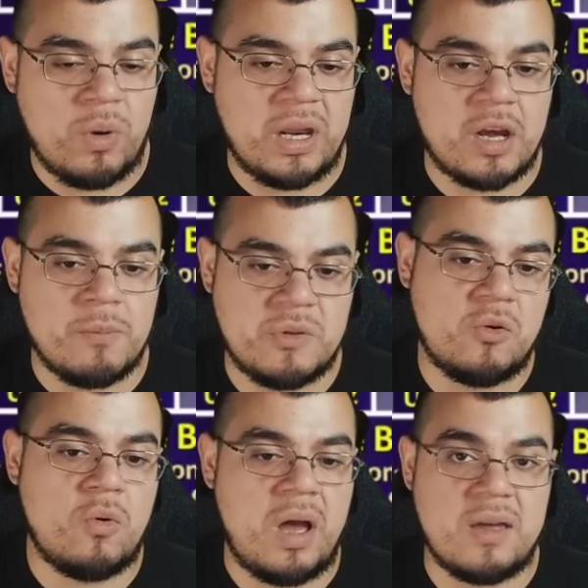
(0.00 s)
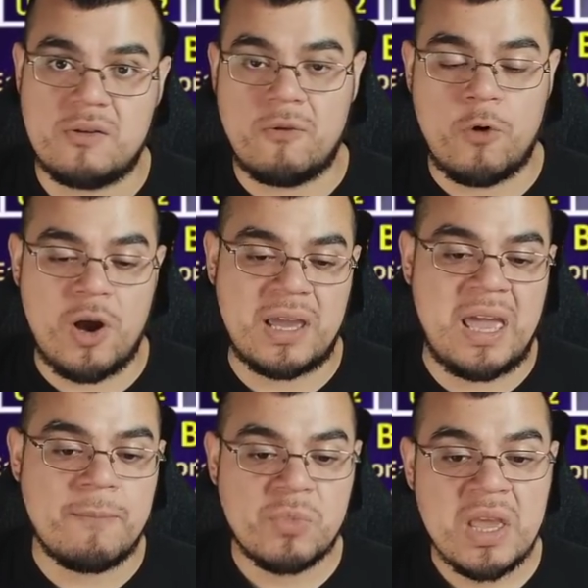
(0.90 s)
when it comes to his overall
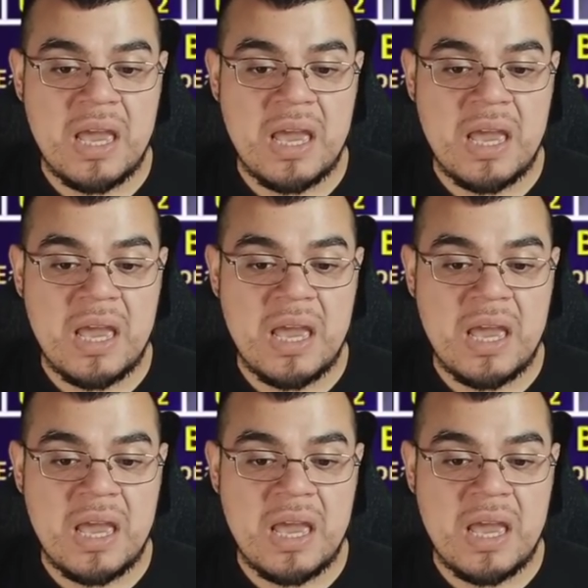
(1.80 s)
kit.